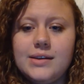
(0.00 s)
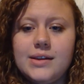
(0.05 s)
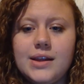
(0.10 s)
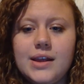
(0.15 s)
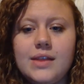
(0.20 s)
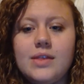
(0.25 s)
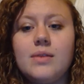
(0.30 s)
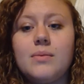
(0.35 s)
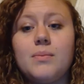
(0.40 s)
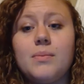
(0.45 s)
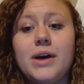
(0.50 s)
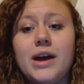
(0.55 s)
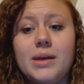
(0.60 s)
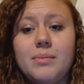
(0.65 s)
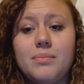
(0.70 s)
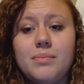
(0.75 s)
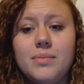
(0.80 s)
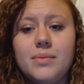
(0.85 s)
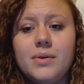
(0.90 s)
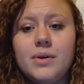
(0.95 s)
and the pipe
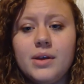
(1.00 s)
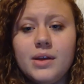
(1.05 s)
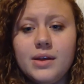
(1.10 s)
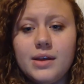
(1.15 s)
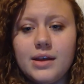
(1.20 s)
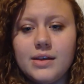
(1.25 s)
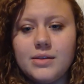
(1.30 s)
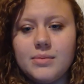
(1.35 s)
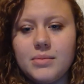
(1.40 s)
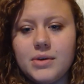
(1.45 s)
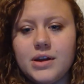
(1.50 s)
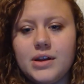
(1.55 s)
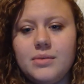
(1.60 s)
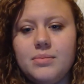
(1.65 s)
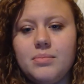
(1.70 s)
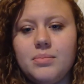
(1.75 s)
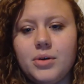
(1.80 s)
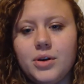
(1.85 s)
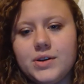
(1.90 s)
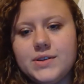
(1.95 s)
and the mud
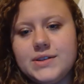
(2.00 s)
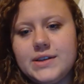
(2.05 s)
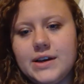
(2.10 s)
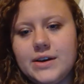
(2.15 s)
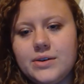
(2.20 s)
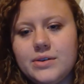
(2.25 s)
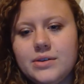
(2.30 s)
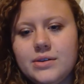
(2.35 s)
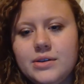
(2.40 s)
burst out.